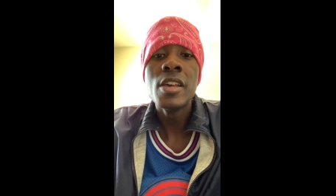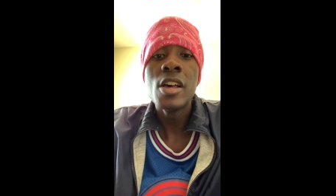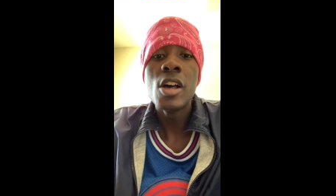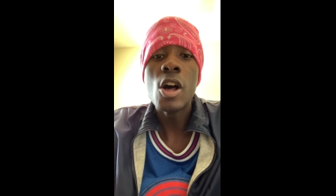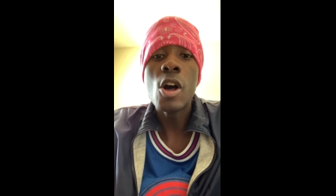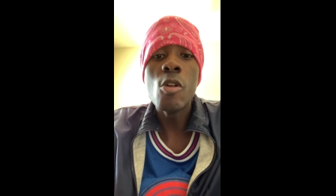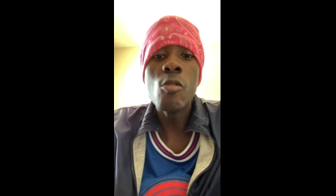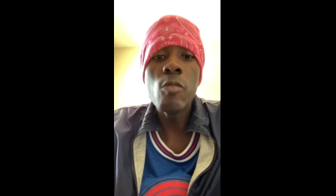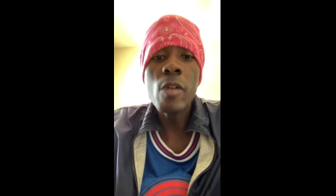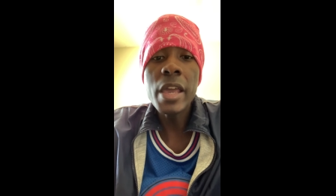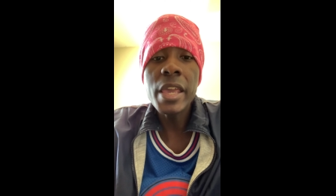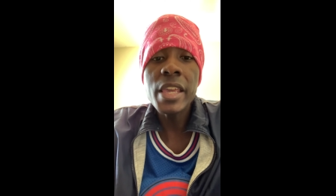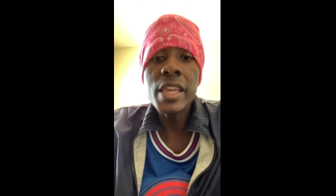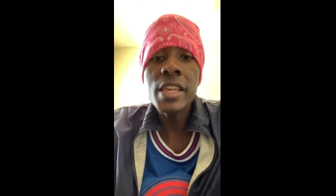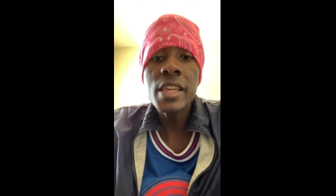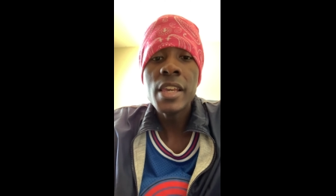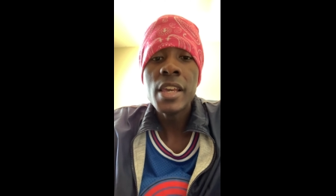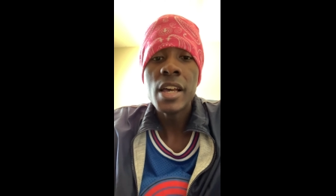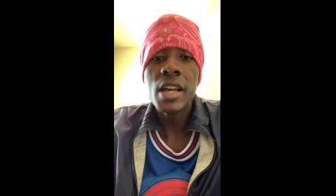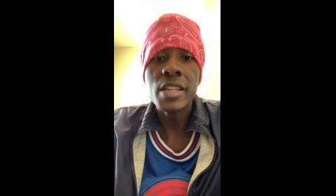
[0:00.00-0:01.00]

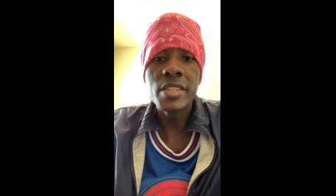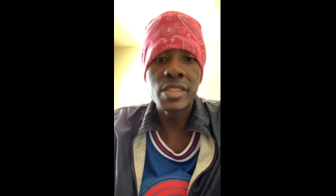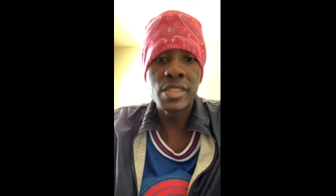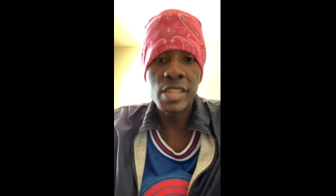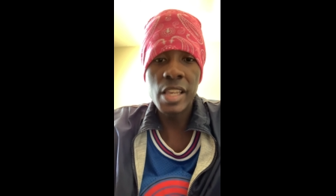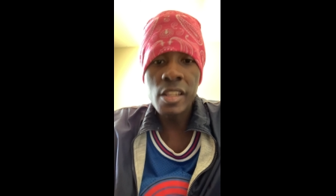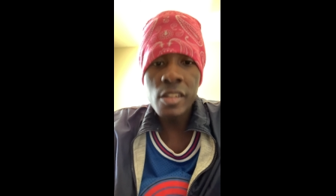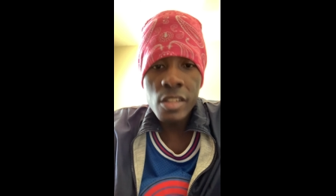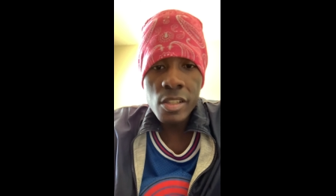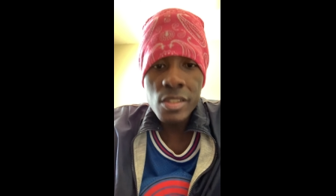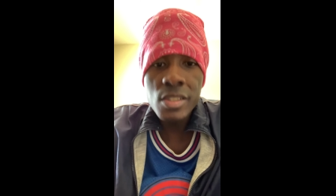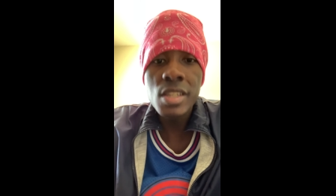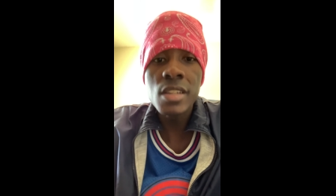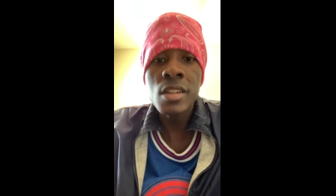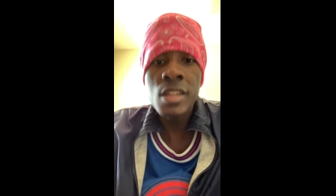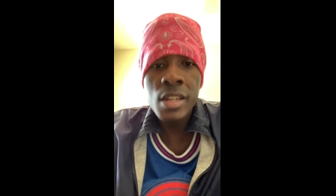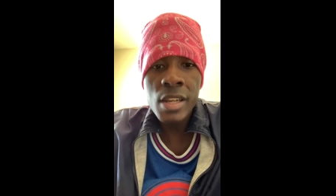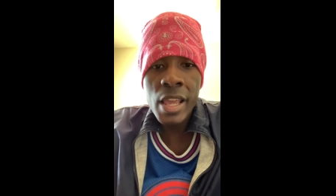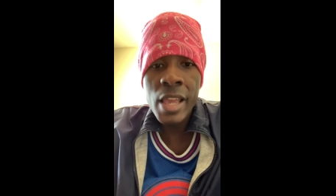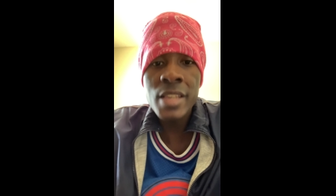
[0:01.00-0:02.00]
away, ascending to
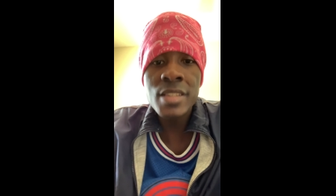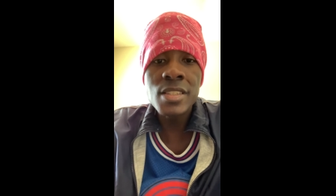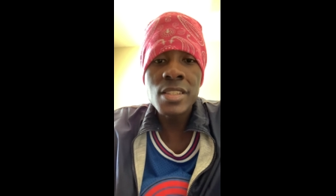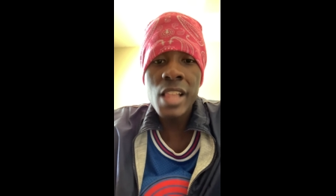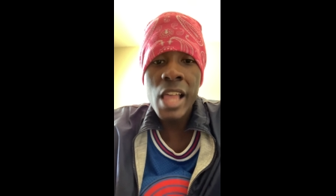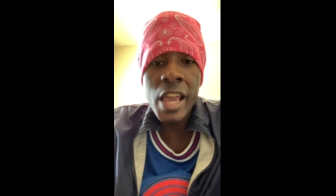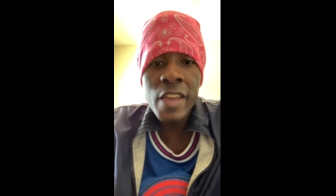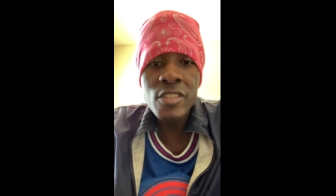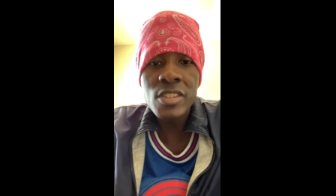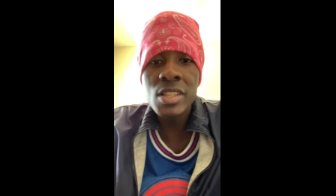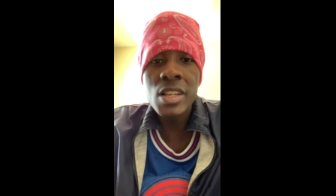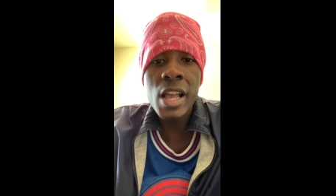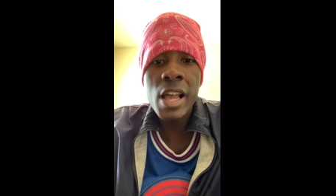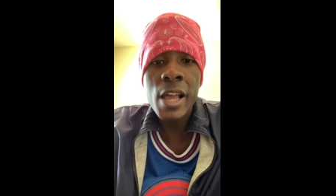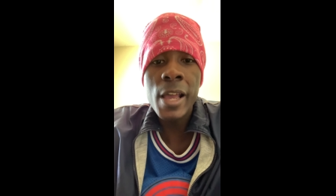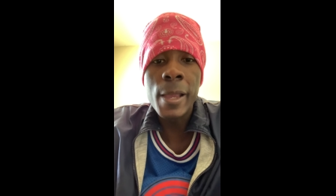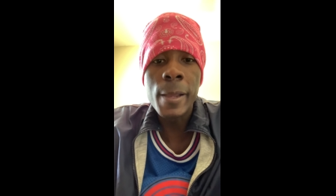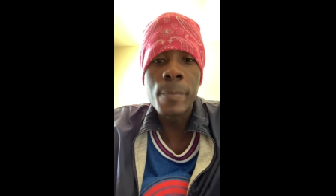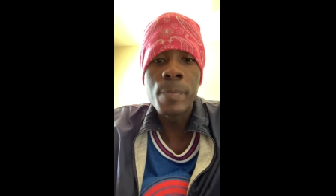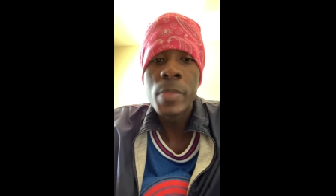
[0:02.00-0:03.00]
the next
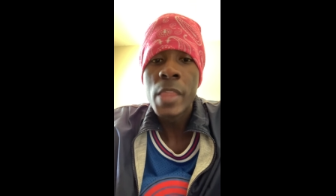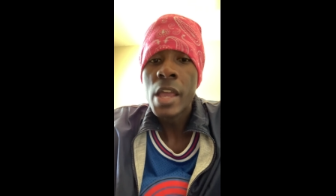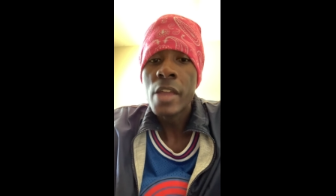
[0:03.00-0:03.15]
lifetime.